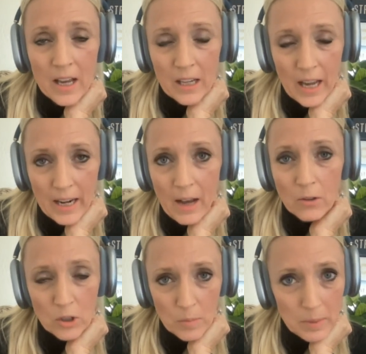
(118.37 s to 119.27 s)
cut out
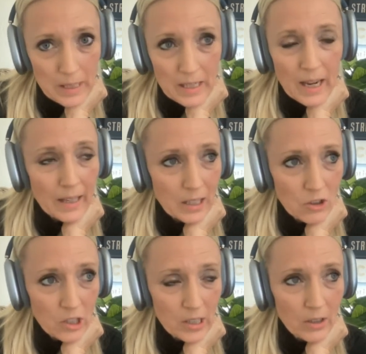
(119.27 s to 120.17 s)
to be an
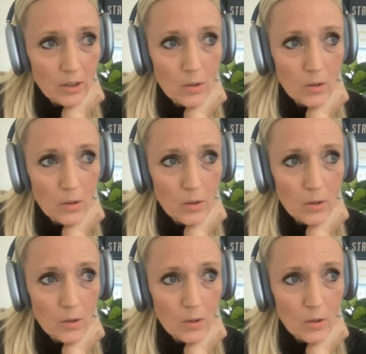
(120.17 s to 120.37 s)
engineer